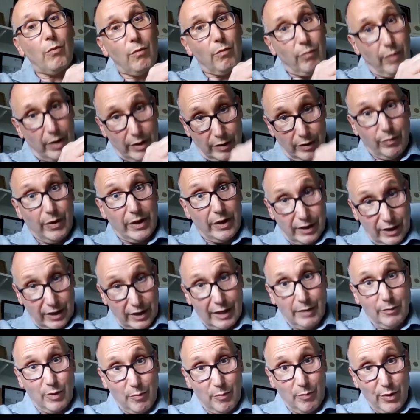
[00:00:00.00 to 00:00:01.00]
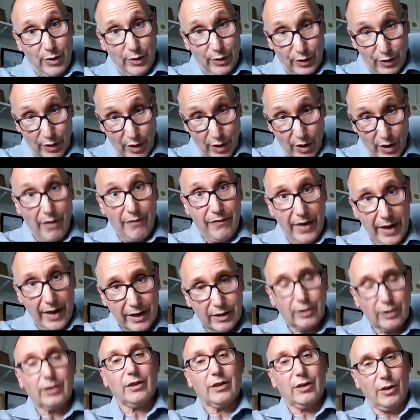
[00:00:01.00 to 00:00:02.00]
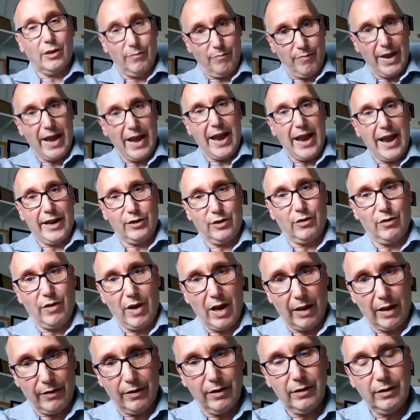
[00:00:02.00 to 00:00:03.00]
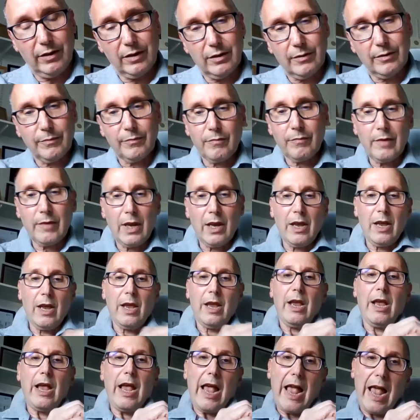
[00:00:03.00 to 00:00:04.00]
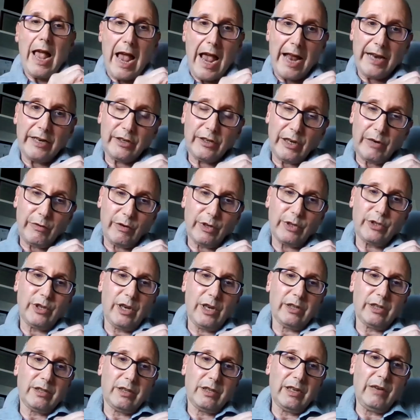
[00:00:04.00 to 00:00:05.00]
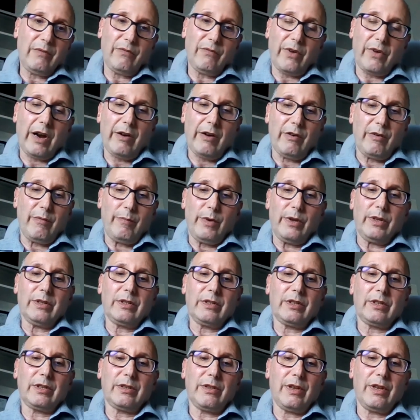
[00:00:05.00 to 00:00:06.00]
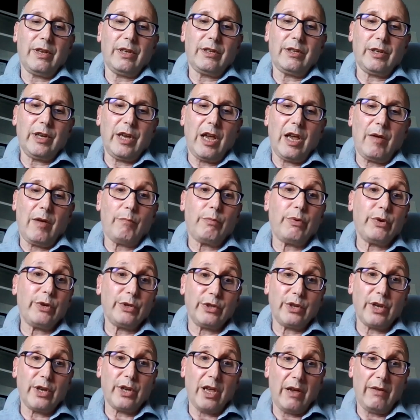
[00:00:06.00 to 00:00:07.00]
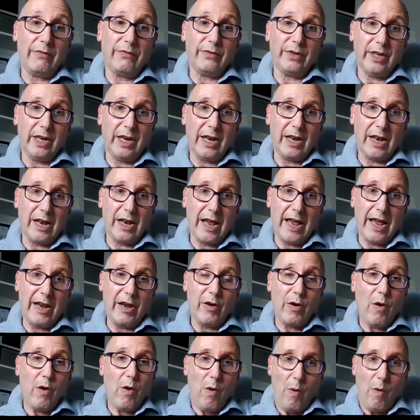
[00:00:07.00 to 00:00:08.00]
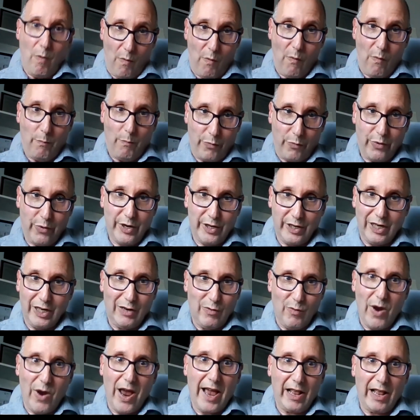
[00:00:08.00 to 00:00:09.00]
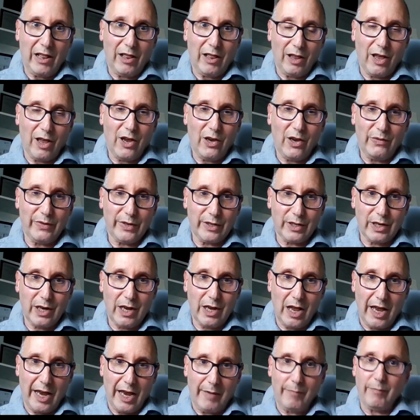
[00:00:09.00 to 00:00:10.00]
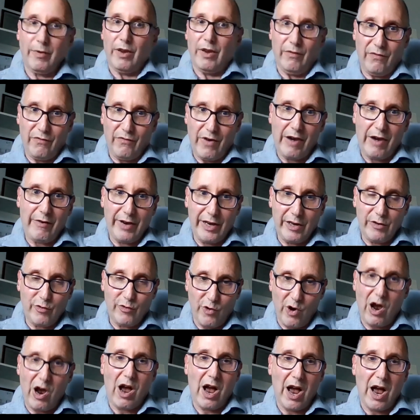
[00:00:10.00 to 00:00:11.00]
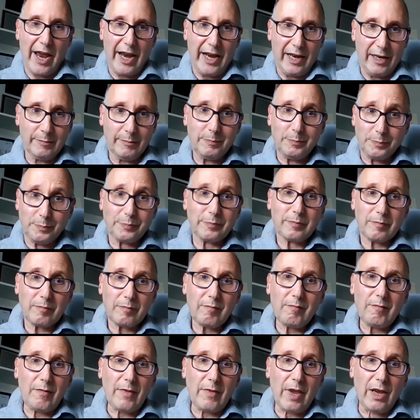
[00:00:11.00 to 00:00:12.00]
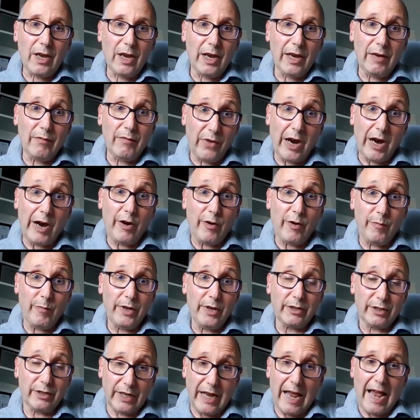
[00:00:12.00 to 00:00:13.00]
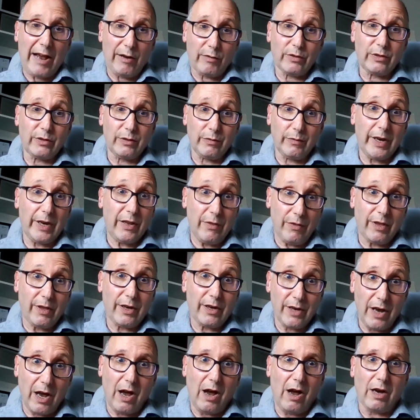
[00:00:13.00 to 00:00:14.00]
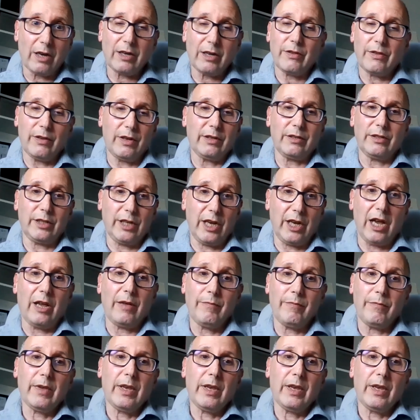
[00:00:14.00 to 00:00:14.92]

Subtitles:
which would seem to preserve it compared to others. And there are certain environments that preserve DNA pretty well over time, very dry environments out in the dark that